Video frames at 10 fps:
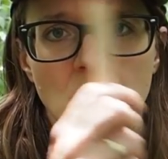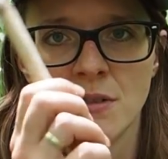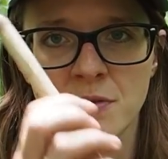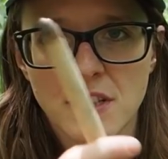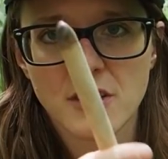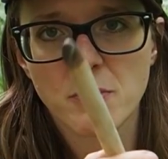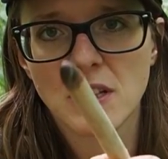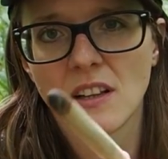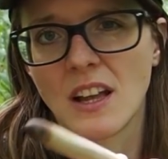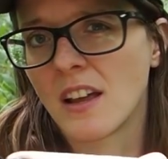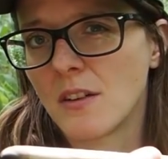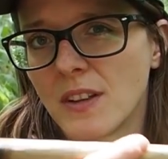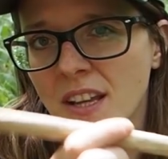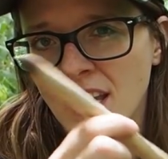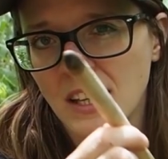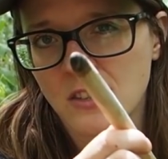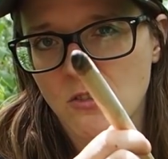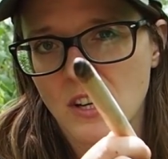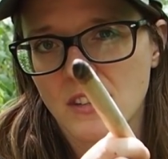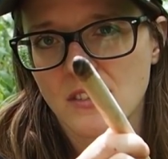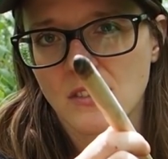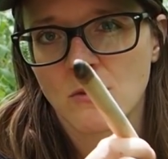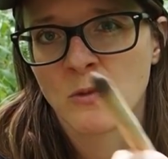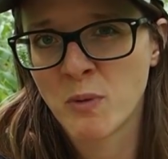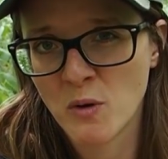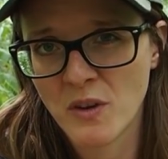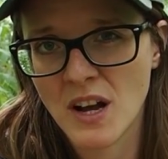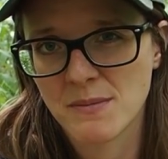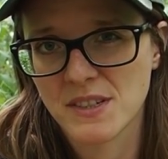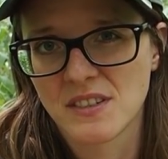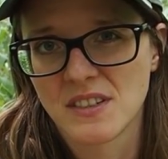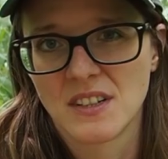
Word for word: With this spindle I have like eight tries with both arms.